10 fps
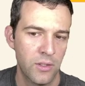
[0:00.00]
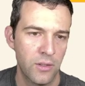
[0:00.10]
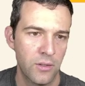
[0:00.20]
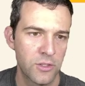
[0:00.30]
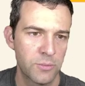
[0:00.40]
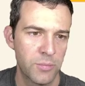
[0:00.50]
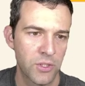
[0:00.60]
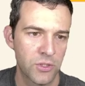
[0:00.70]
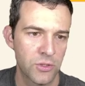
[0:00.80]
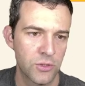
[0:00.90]
This
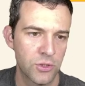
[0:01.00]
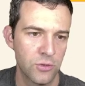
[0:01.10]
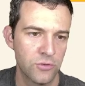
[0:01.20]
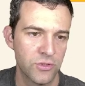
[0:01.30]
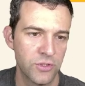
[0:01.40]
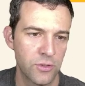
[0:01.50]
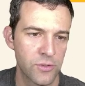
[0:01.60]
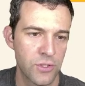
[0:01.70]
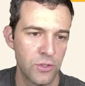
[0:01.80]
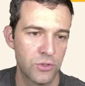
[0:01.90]
picture shows the
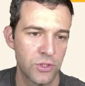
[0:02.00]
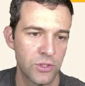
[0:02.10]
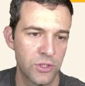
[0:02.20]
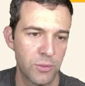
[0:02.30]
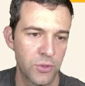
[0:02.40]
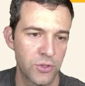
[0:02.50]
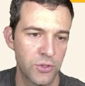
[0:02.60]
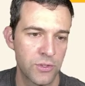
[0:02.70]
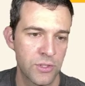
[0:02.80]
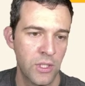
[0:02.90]
Earth's ocean
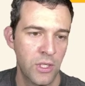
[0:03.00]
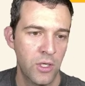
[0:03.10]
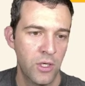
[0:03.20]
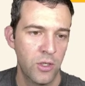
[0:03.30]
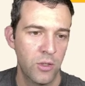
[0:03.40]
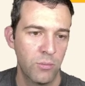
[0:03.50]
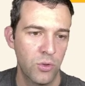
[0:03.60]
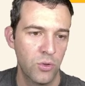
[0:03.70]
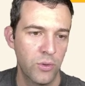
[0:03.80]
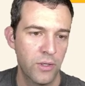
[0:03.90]
temperatures.
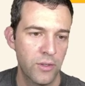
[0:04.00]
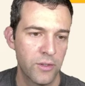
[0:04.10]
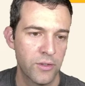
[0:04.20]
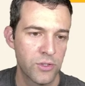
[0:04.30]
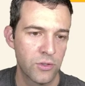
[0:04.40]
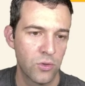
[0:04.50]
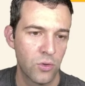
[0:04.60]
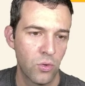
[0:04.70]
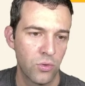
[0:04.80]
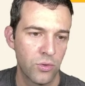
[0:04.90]
Blue areas are
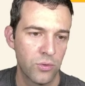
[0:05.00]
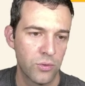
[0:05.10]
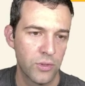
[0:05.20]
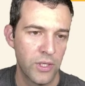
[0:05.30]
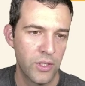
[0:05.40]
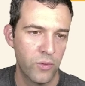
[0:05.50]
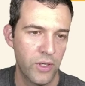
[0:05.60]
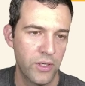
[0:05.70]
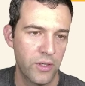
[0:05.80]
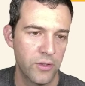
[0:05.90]
cold and
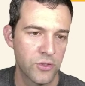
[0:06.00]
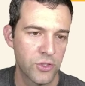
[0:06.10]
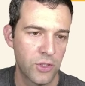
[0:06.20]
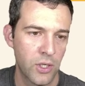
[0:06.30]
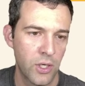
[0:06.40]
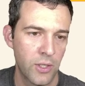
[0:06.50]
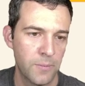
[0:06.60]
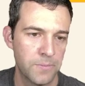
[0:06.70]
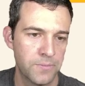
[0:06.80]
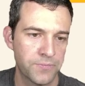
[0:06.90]
red areas are hot.
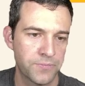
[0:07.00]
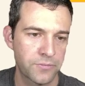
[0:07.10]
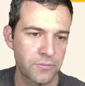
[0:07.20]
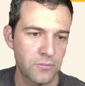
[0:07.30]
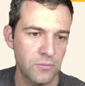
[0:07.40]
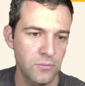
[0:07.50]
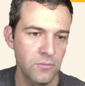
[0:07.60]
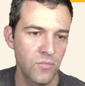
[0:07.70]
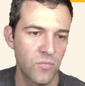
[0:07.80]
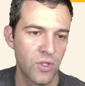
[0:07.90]

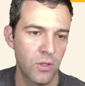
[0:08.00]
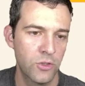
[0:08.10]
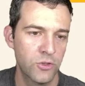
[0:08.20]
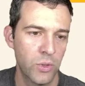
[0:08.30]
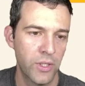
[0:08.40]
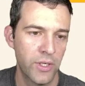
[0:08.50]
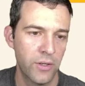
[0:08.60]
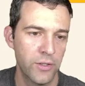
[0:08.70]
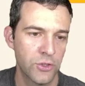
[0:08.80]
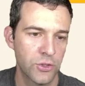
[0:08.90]
The large red
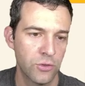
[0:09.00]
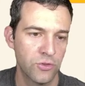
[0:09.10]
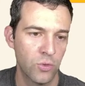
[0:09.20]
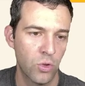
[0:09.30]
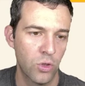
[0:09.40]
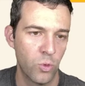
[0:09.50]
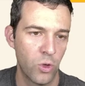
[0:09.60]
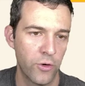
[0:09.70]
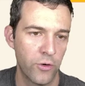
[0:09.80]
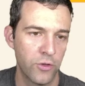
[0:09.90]
area shows the warm
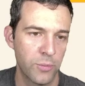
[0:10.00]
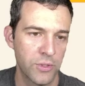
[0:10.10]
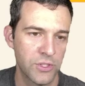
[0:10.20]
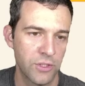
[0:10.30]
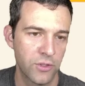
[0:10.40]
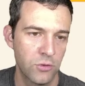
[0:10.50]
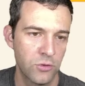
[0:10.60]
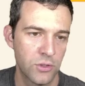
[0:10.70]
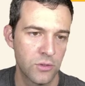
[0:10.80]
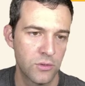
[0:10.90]
water in the Pacific Ocean.